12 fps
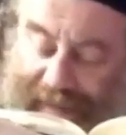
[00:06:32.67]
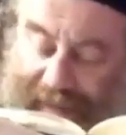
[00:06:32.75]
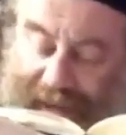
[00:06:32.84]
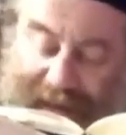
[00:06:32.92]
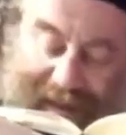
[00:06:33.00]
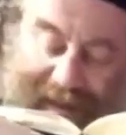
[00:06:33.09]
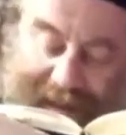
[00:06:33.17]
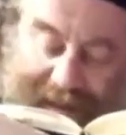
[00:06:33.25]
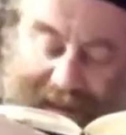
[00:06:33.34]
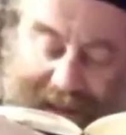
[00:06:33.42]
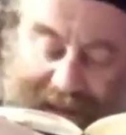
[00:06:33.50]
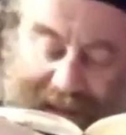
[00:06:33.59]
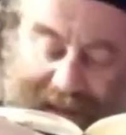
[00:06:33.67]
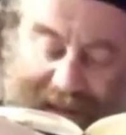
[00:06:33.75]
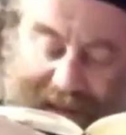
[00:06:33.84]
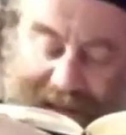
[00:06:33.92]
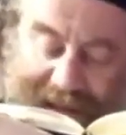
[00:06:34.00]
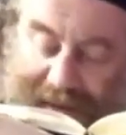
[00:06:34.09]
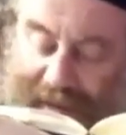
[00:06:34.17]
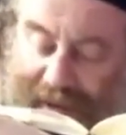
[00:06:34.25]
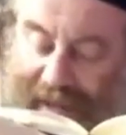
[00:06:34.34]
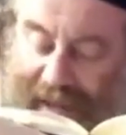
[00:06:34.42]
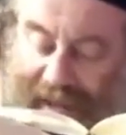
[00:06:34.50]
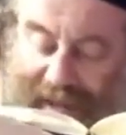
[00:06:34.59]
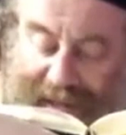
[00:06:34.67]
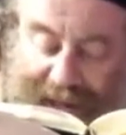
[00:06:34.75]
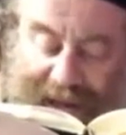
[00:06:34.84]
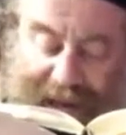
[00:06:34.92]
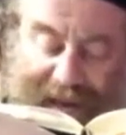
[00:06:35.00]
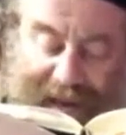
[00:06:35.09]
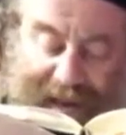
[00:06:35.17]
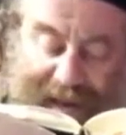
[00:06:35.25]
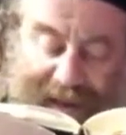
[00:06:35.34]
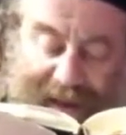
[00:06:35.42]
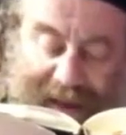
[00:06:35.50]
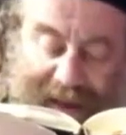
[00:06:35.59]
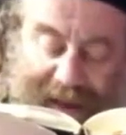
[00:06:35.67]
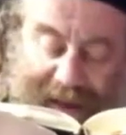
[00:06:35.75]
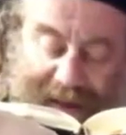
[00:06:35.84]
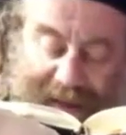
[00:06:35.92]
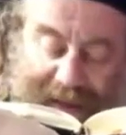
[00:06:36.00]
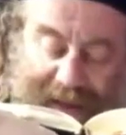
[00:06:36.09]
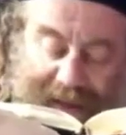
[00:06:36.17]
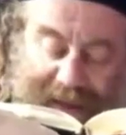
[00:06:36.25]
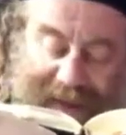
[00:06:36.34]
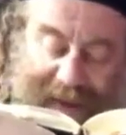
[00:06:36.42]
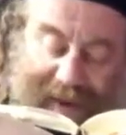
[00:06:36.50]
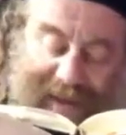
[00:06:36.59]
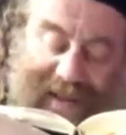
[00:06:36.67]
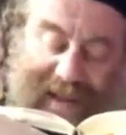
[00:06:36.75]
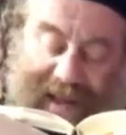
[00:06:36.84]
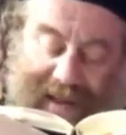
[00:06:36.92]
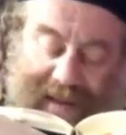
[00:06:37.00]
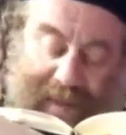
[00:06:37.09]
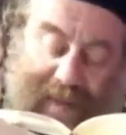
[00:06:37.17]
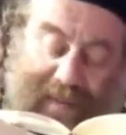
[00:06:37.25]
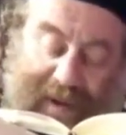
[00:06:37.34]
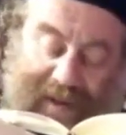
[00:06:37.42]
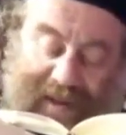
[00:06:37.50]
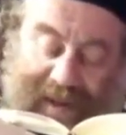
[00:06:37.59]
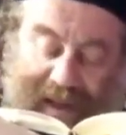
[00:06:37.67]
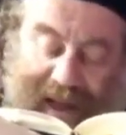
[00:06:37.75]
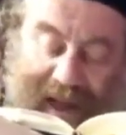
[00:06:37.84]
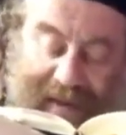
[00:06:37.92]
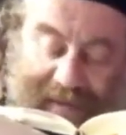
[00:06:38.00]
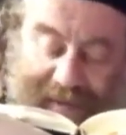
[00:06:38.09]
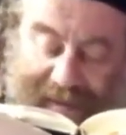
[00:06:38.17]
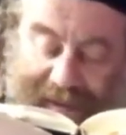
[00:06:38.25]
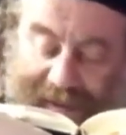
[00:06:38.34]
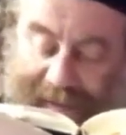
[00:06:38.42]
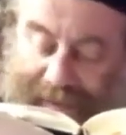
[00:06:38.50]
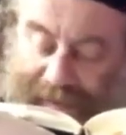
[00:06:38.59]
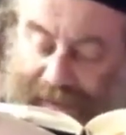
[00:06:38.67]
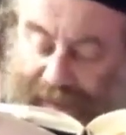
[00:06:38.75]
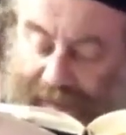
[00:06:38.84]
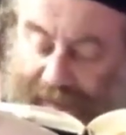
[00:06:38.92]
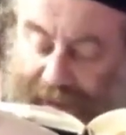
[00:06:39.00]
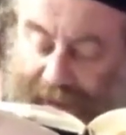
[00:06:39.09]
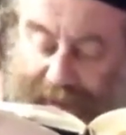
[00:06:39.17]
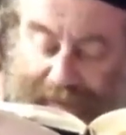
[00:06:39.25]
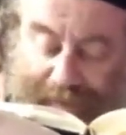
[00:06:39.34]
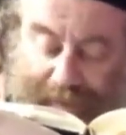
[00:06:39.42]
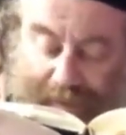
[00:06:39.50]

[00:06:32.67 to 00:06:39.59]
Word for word: right? So that's, uh, of course, it's silly thoughts that the person have, right?